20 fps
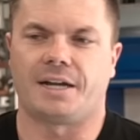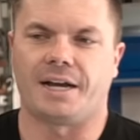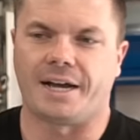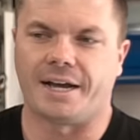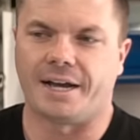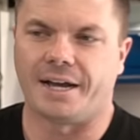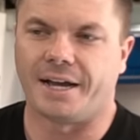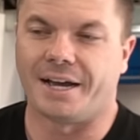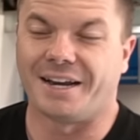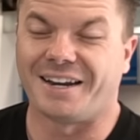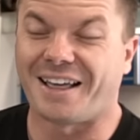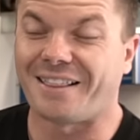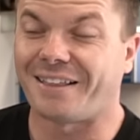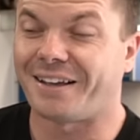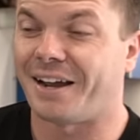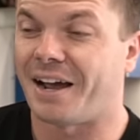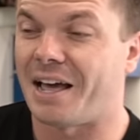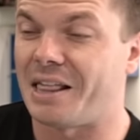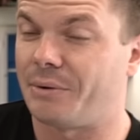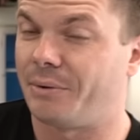Another
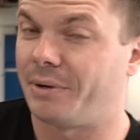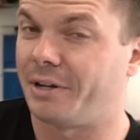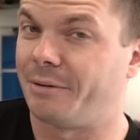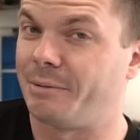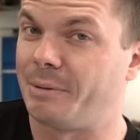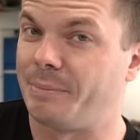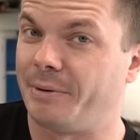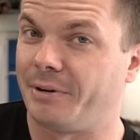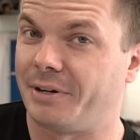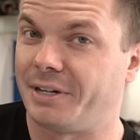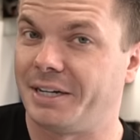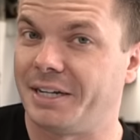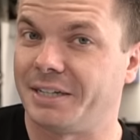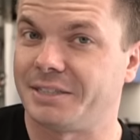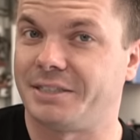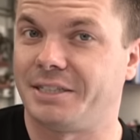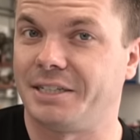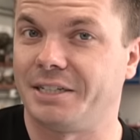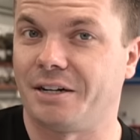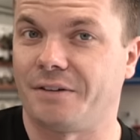car that we're going to be building
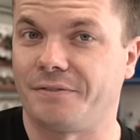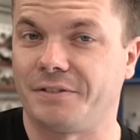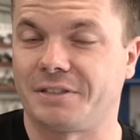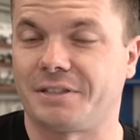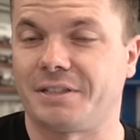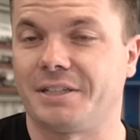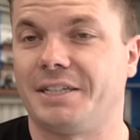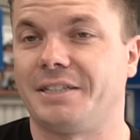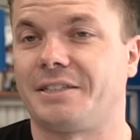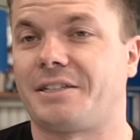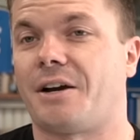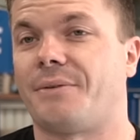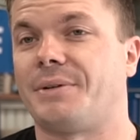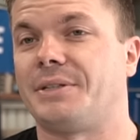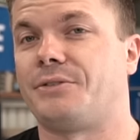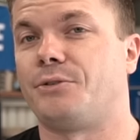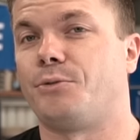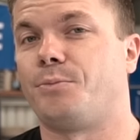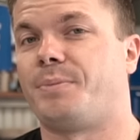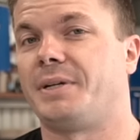next year, obviously, is
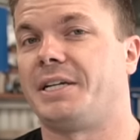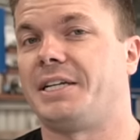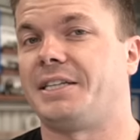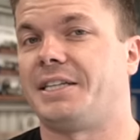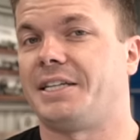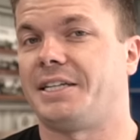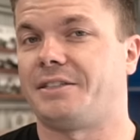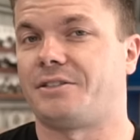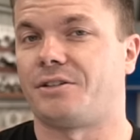going to be the